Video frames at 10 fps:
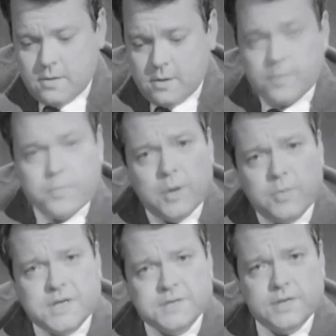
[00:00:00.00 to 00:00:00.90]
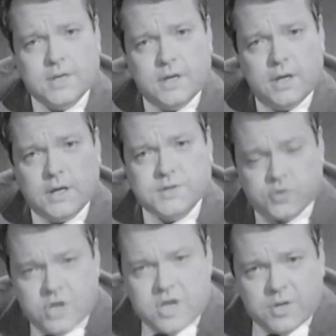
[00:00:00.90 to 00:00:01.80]
the public is
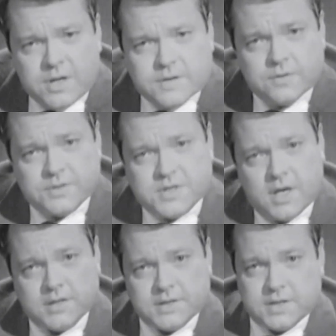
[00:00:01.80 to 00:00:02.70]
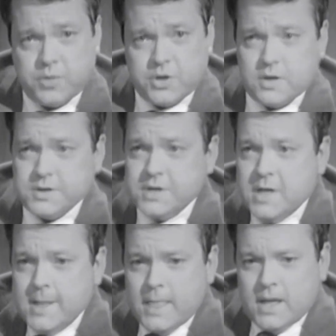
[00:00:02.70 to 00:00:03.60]
extremely enthusiastic because
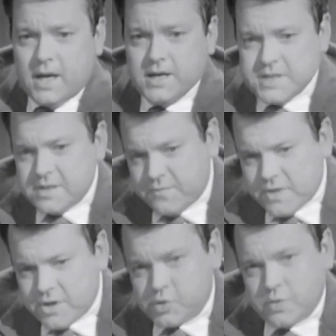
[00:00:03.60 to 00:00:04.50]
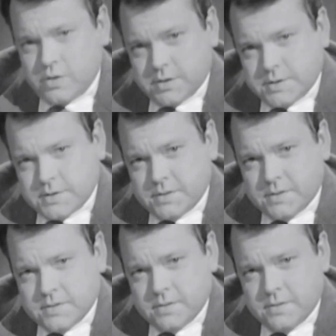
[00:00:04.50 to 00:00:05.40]
as individuals
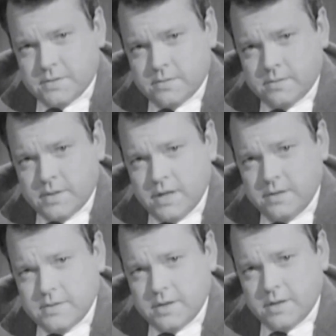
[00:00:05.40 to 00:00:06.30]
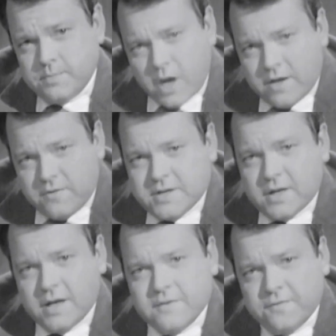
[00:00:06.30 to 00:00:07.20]
in private
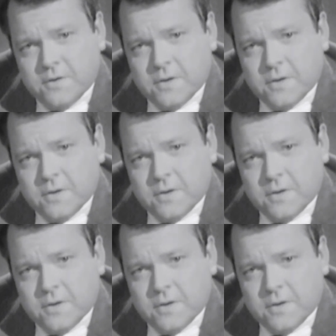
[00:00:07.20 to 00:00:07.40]
life,